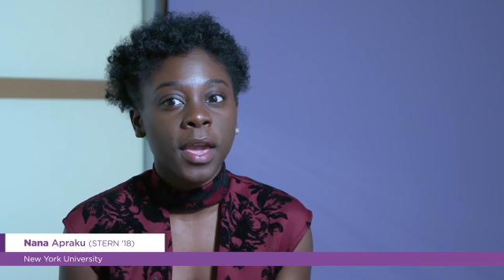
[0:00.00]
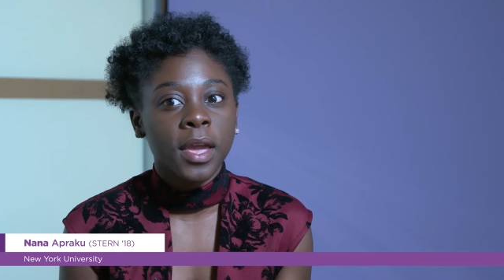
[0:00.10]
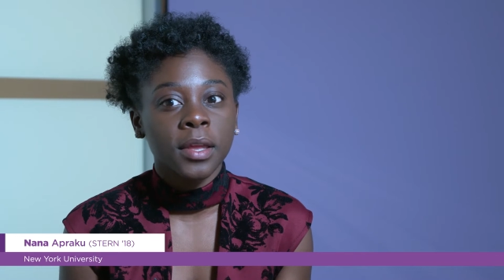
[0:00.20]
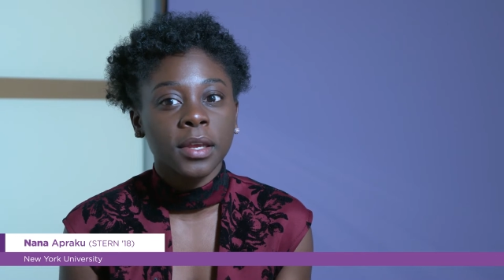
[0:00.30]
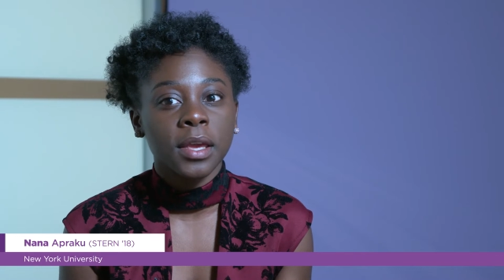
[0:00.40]

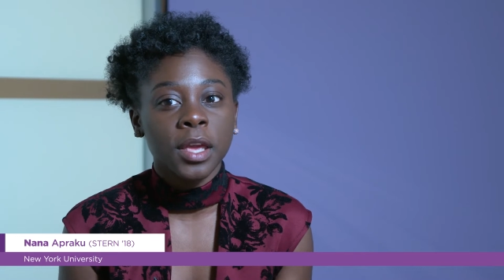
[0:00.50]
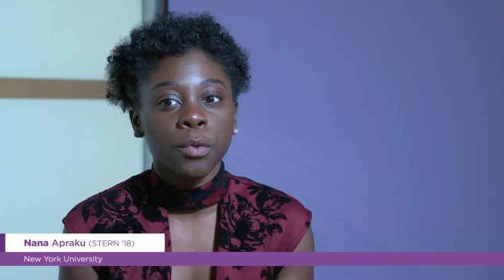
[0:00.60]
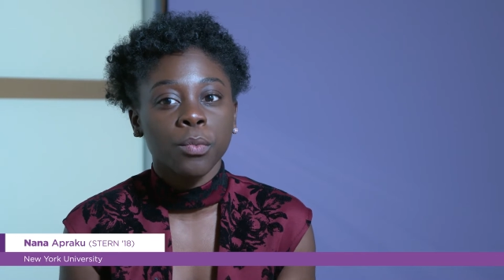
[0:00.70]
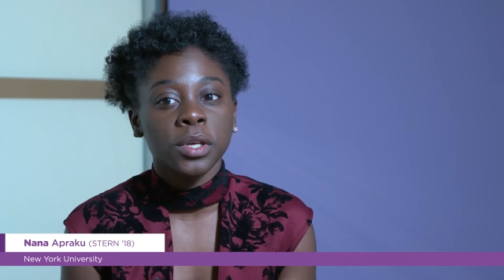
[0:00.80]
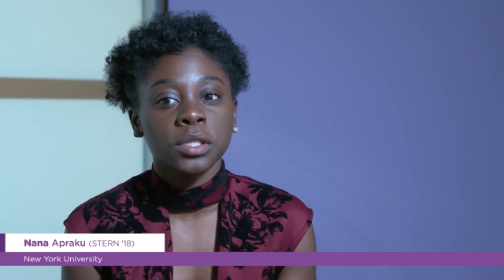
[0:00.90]
and
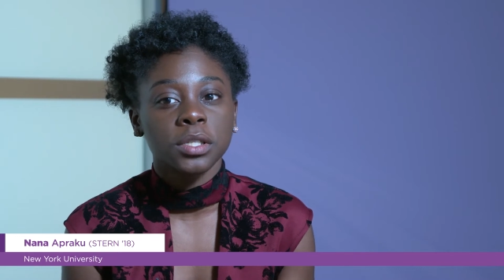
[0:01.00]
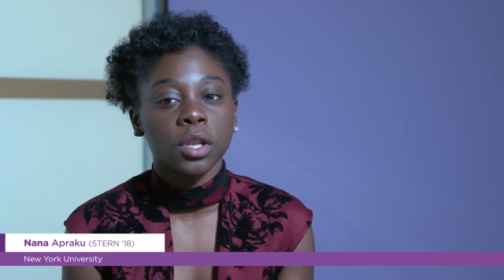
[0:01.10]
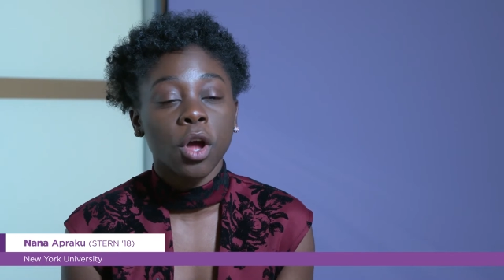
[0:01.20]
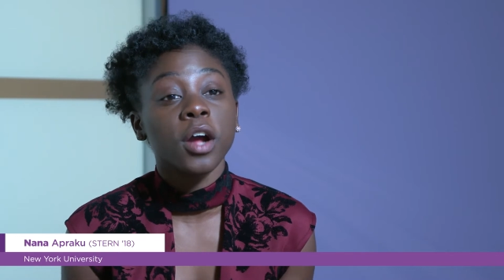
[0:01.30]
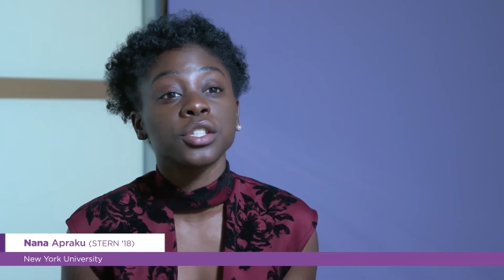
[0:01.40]
it was
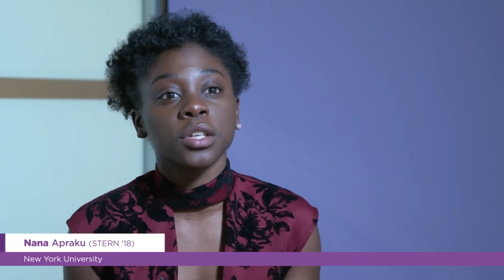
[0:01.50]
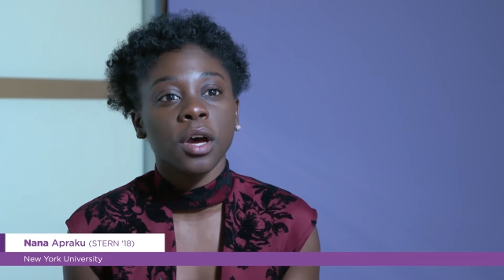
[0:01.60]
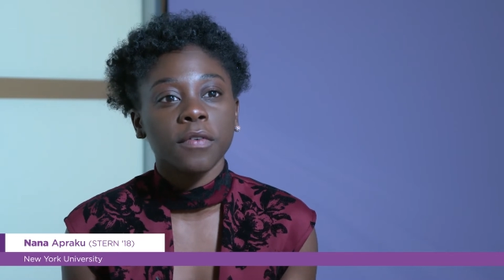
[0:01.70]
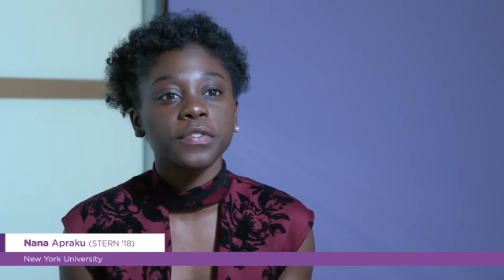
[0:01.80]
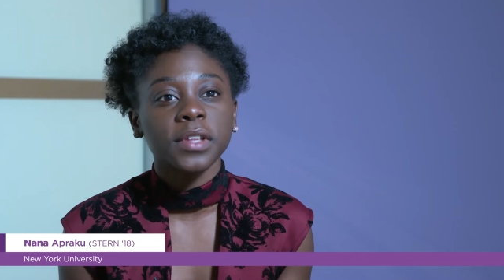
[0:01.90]
large
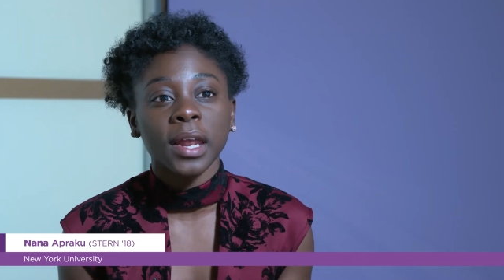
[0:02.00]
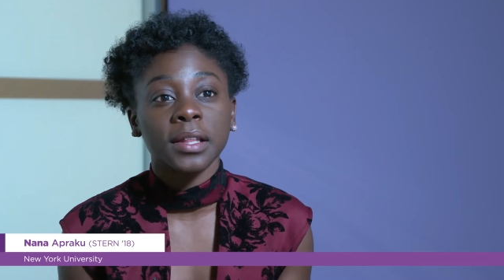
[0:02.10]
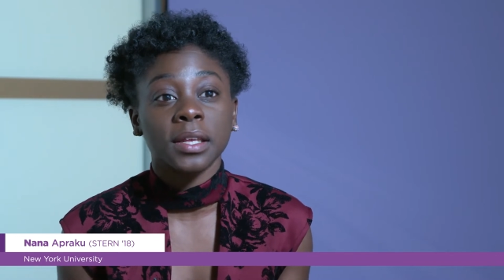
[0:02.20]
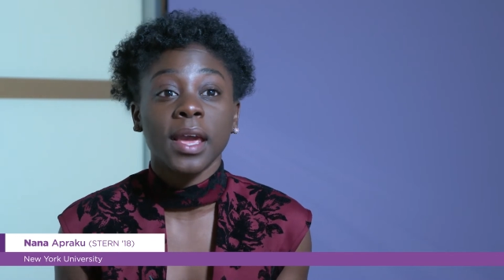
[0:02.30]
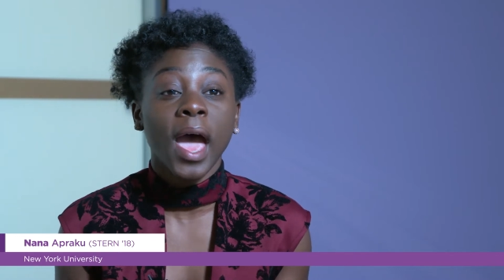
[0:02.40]
enough that I
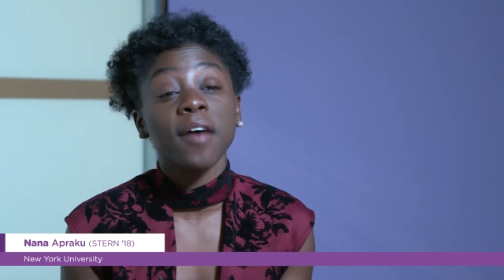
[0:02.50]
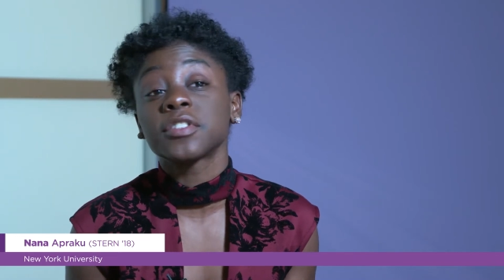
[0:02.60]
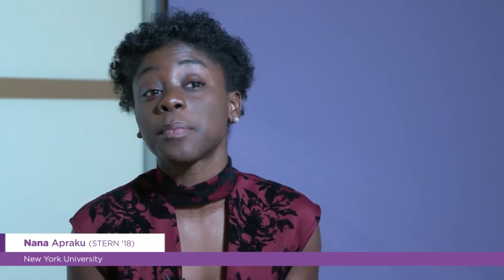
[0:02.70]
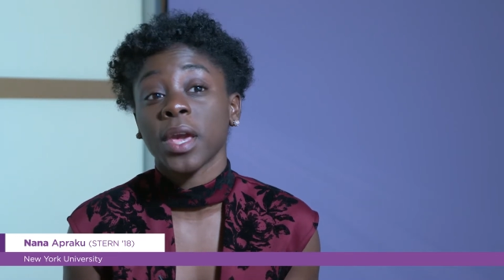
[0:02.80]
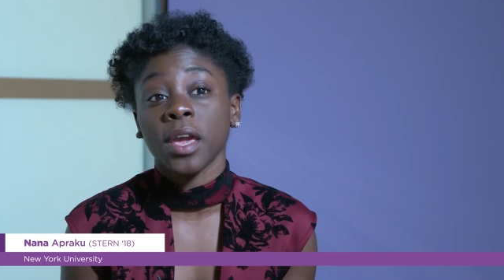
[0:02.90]
didn't have
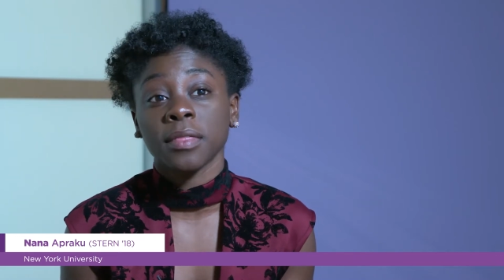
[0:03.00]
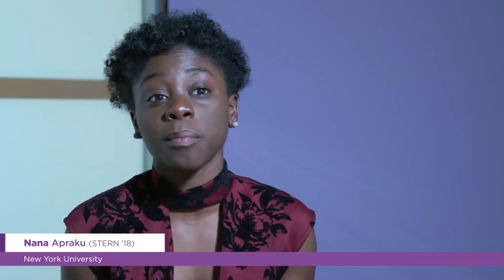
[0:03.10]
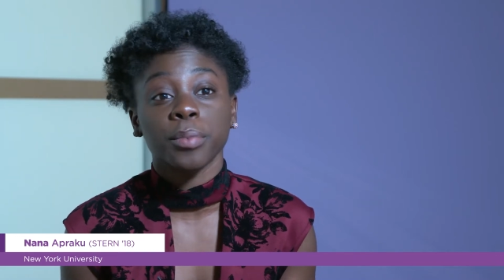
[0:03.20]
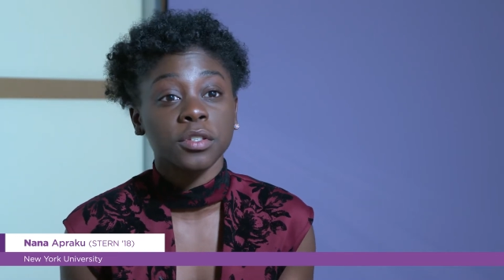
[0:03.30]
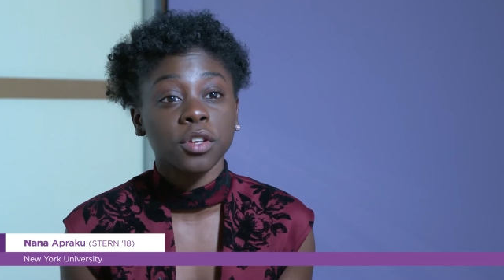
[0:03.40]
to pay the
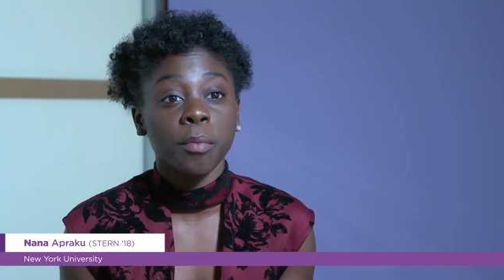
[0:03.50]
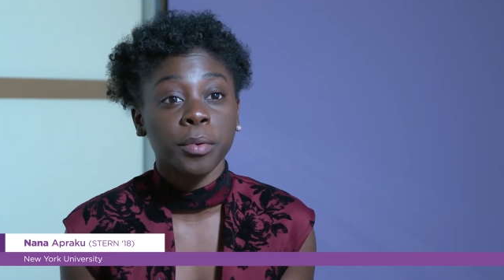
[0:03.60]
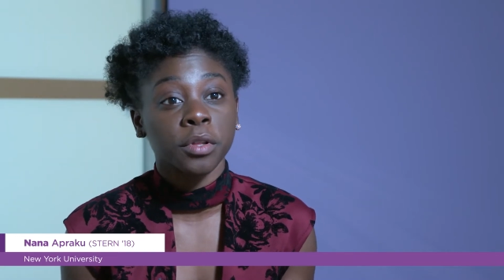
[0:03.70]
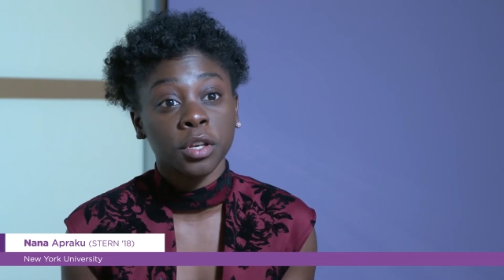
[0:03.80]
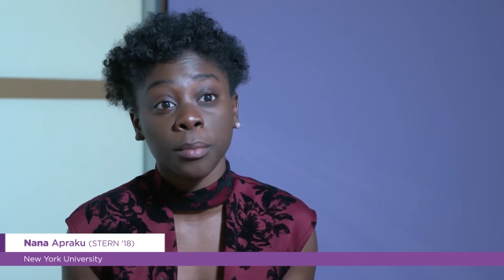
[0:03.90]
bursar
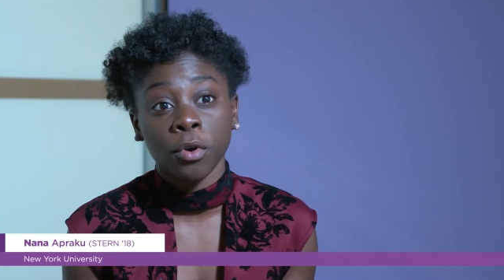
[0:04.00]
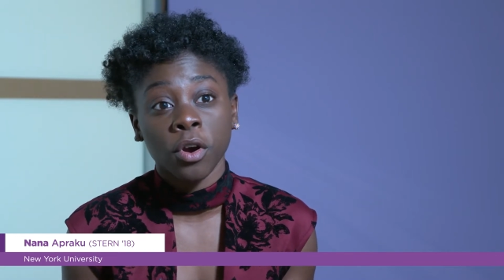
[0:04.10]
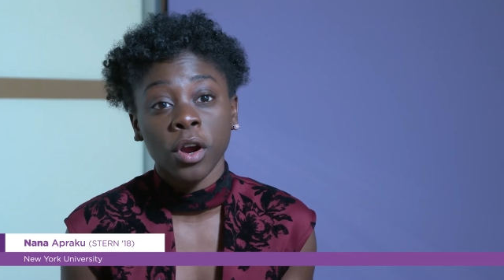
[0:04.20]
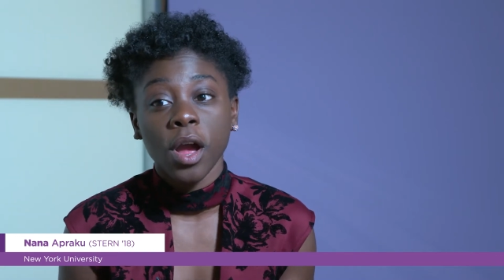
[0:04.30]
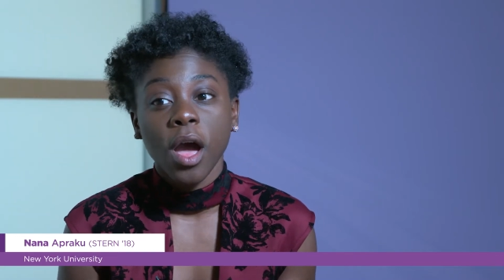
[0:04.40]
bill
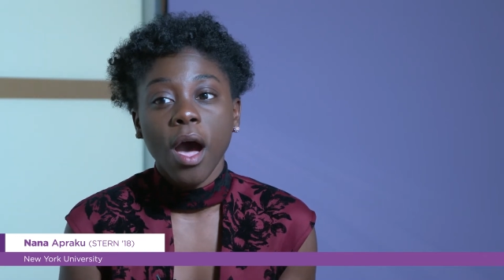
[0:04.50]
anymore.